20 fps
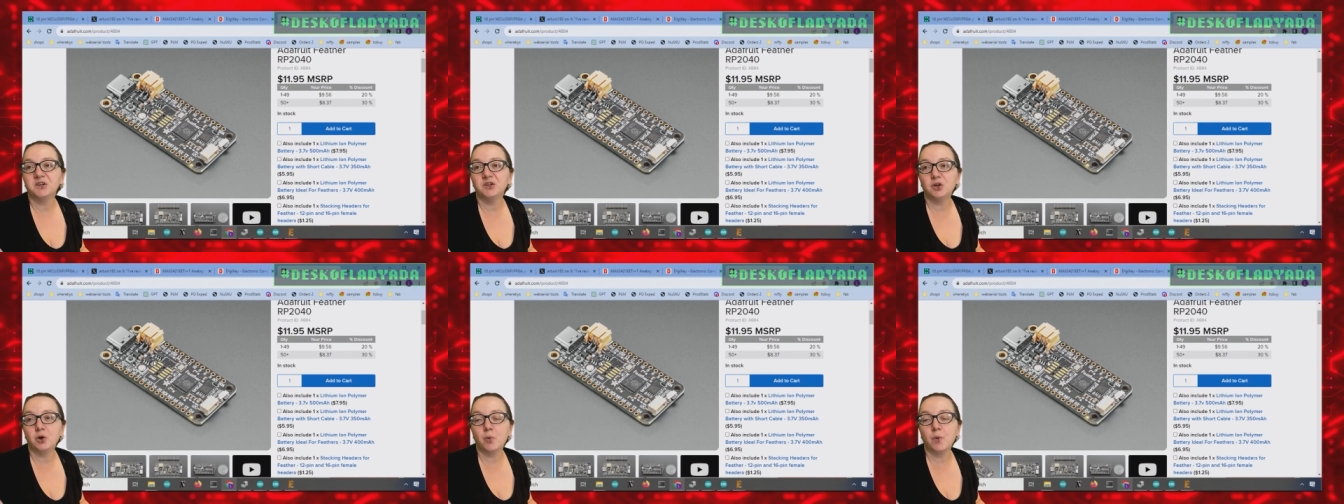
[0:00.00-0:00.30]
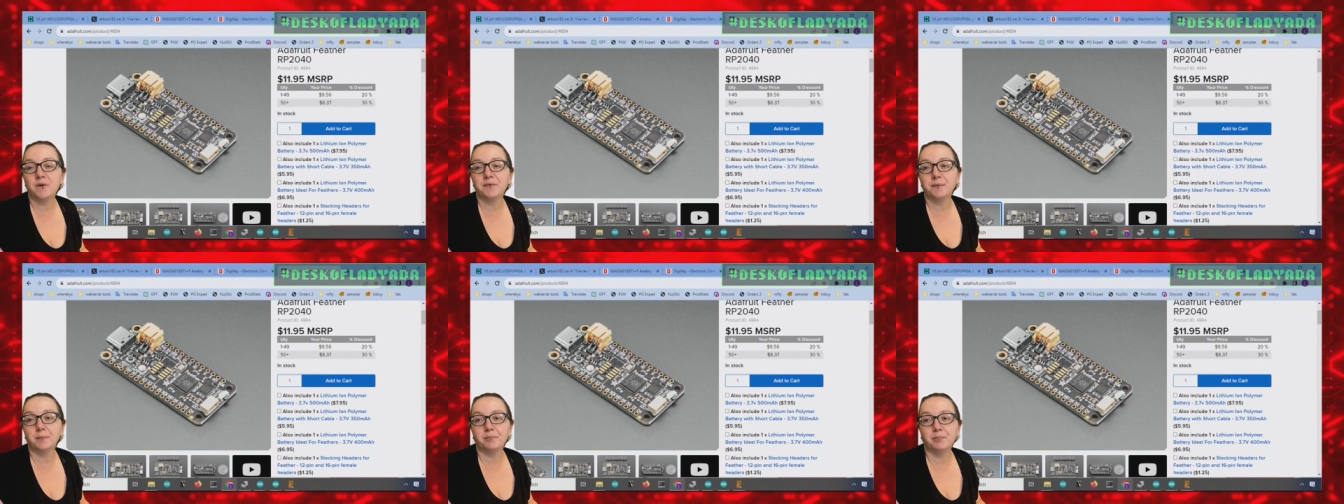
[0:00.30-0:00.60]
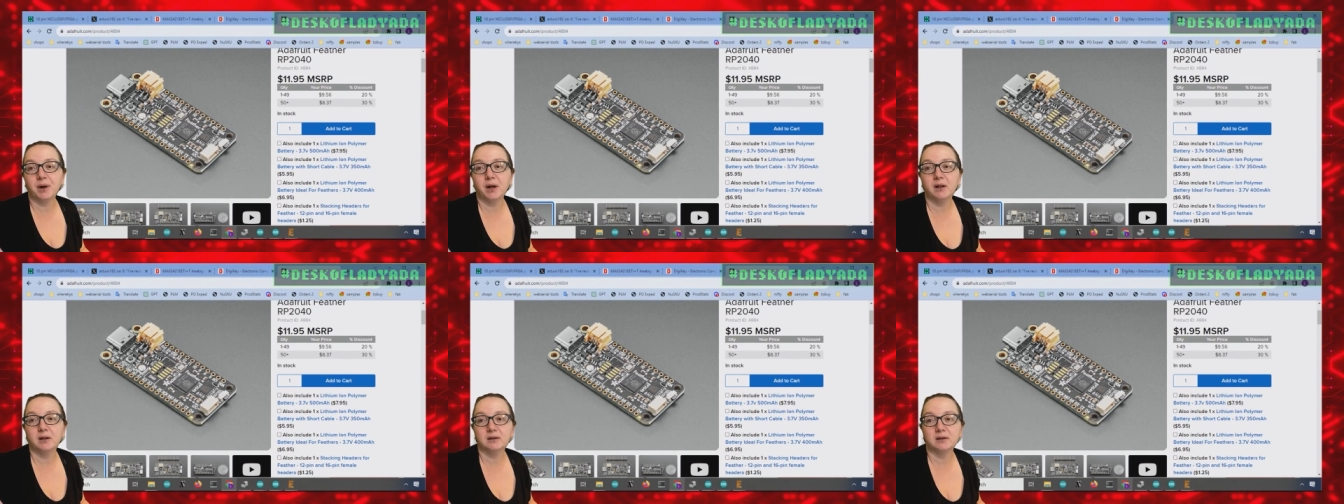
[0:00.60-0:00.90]
you don't want the
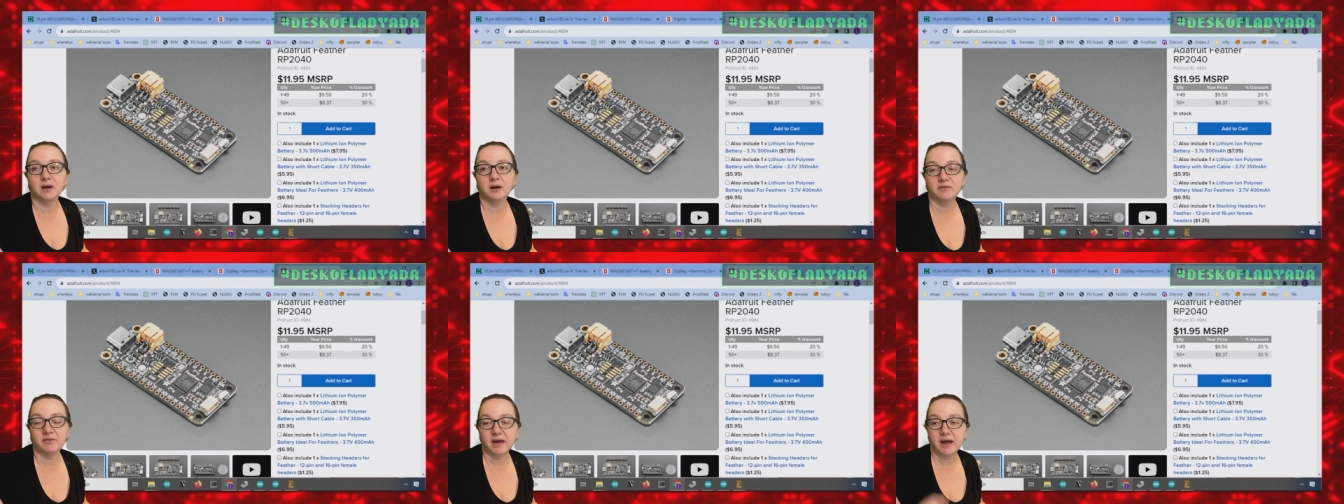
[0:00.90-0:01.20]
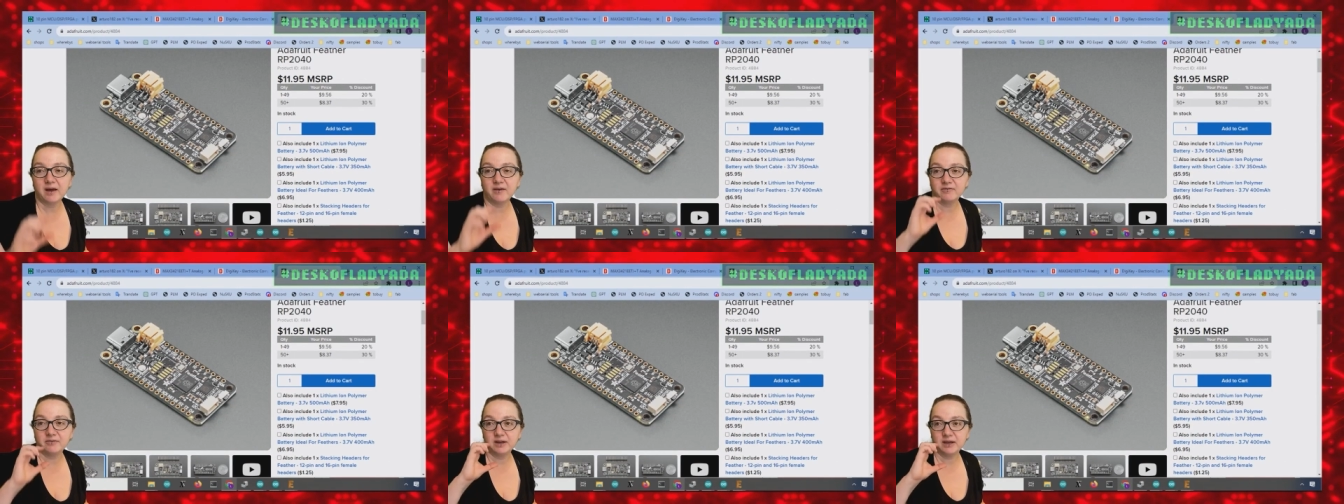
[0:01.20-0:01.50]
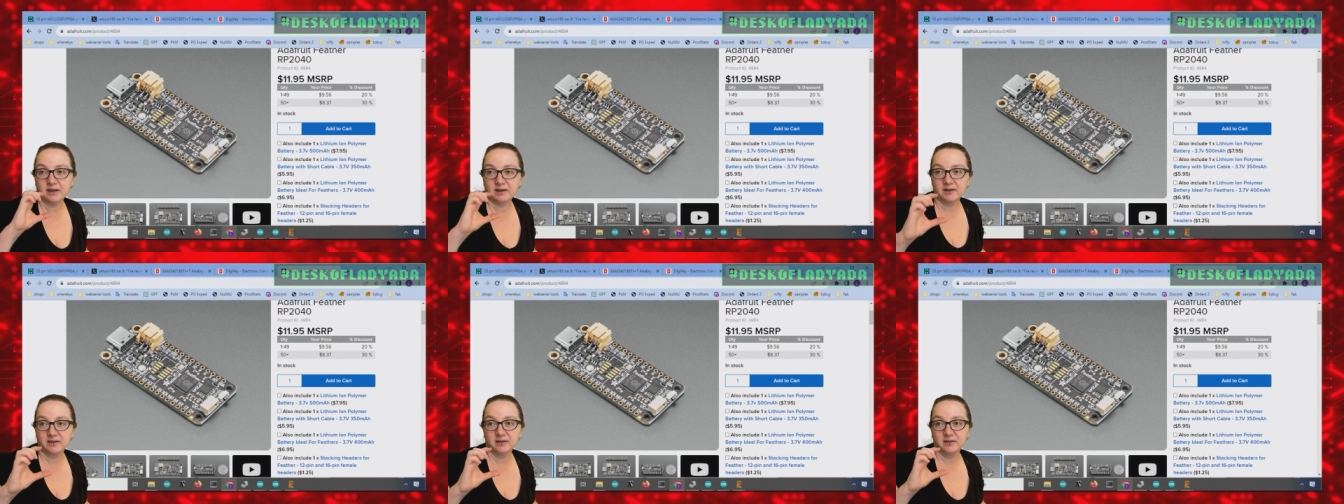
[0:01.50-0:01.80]
bulk of
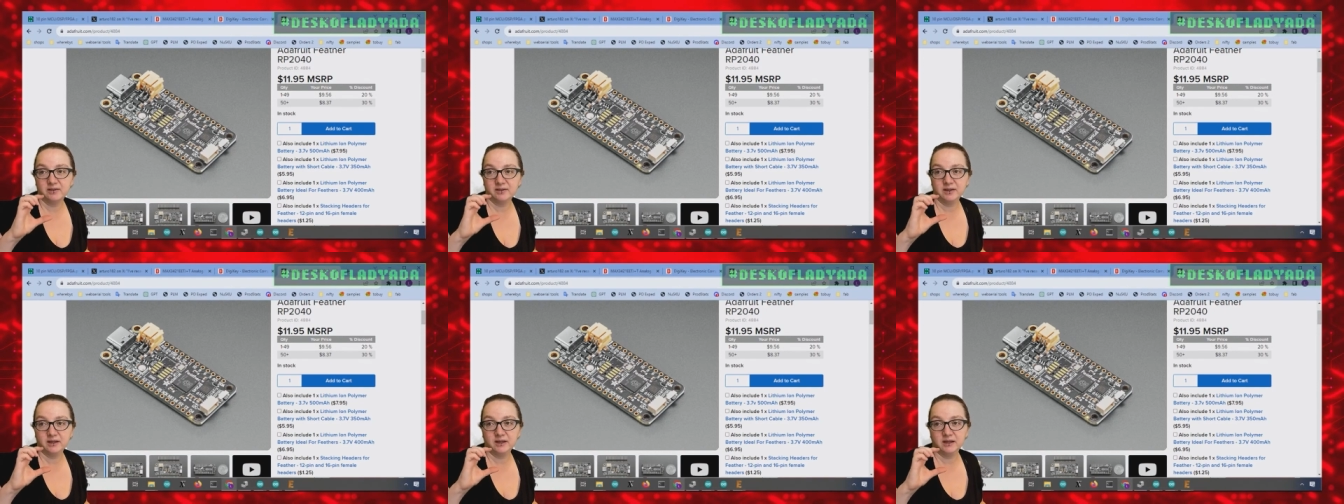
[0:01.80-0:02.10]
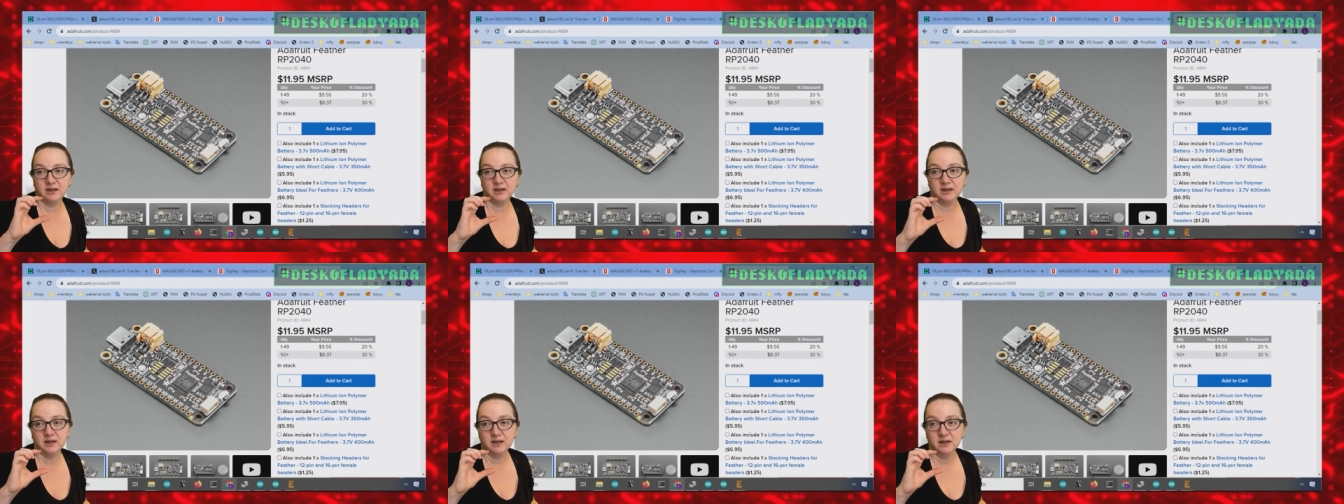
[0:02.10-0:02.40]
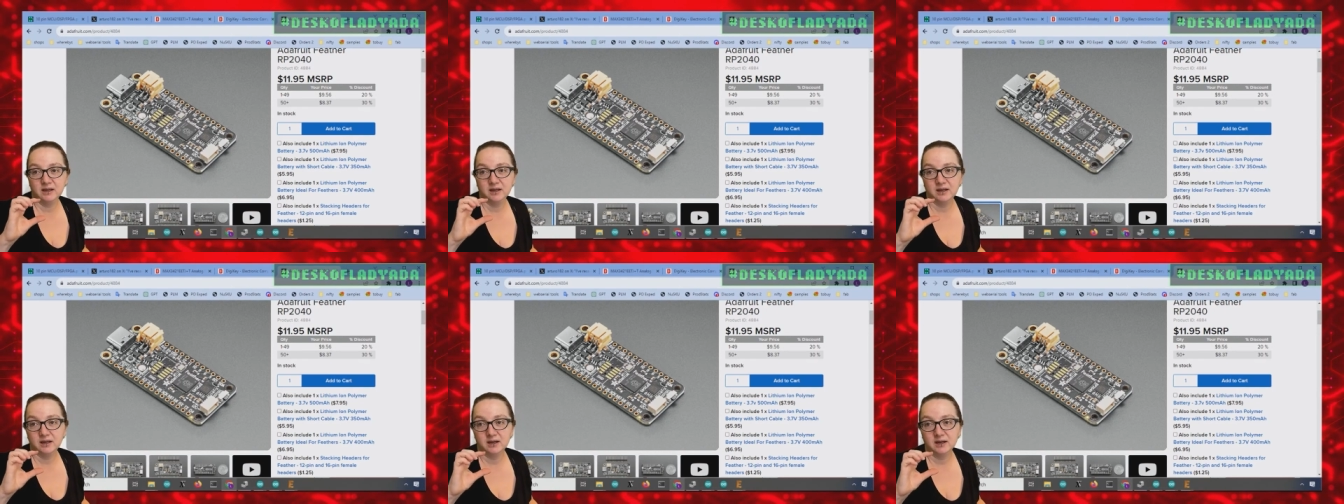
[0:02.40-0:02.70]
having the
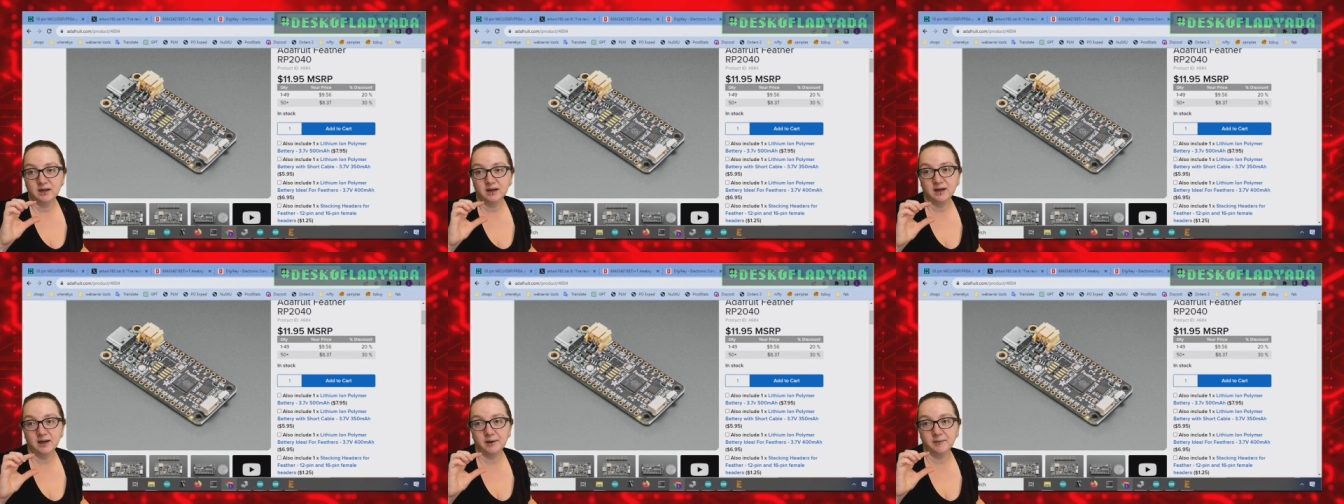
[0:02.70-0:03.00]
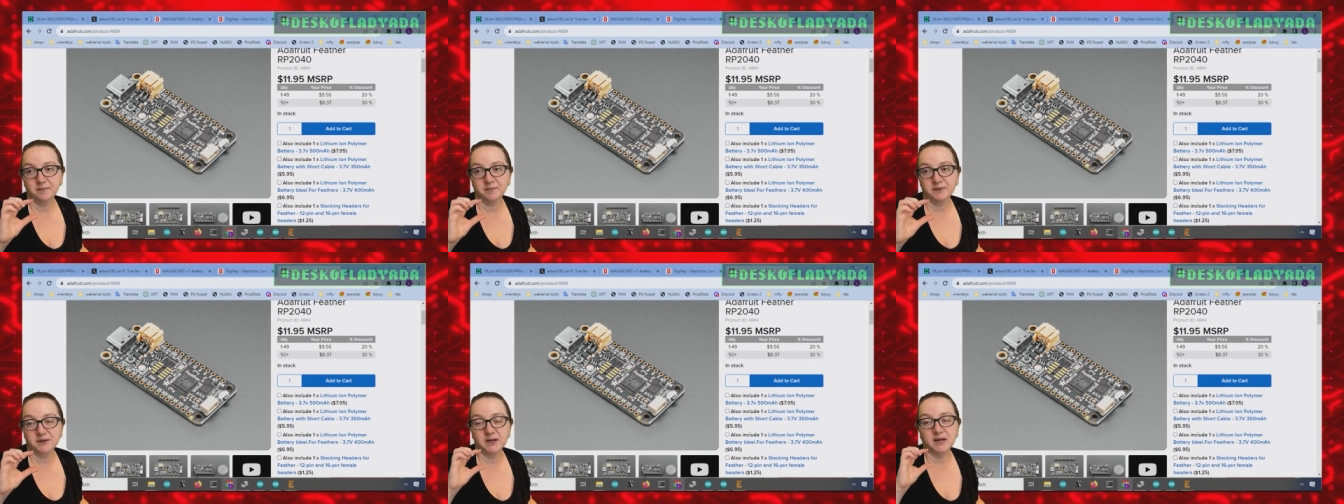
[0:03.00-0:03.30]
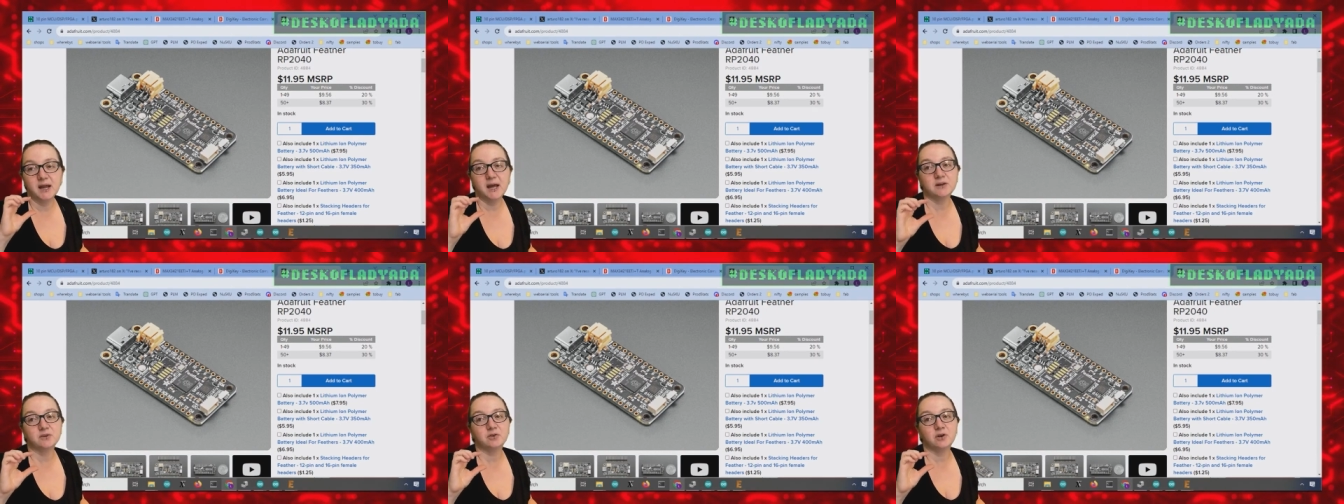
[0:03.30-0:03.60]
um,
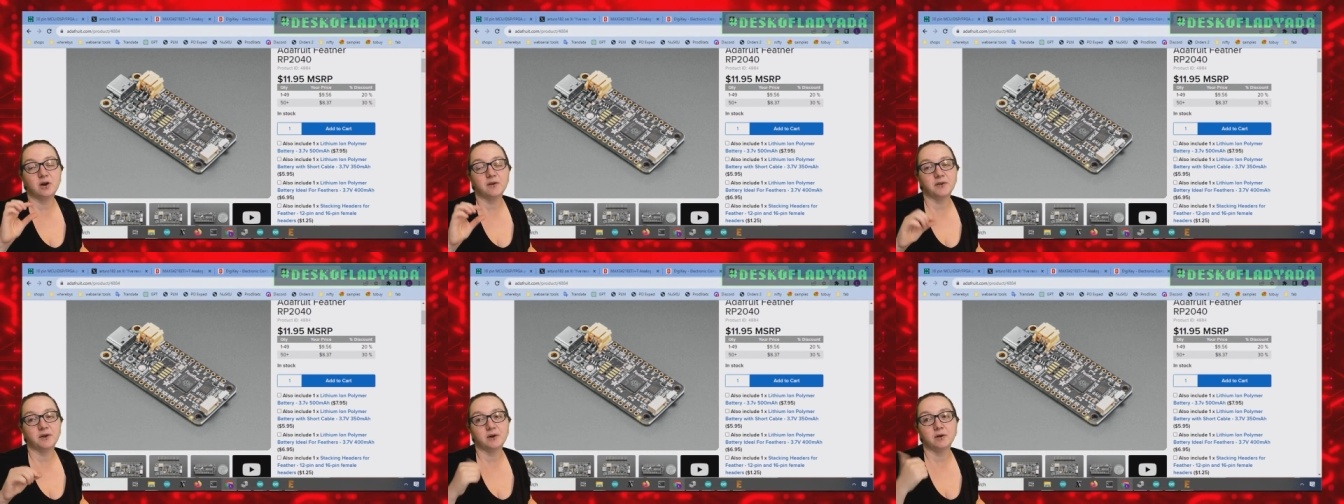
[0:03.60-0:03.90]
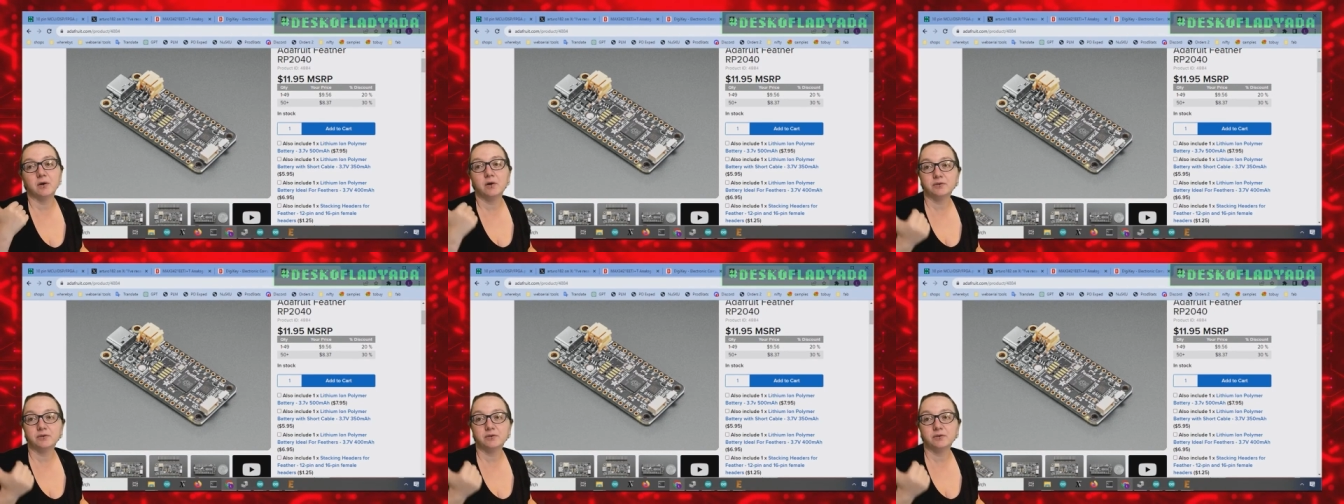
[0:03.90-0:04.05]
connector on there.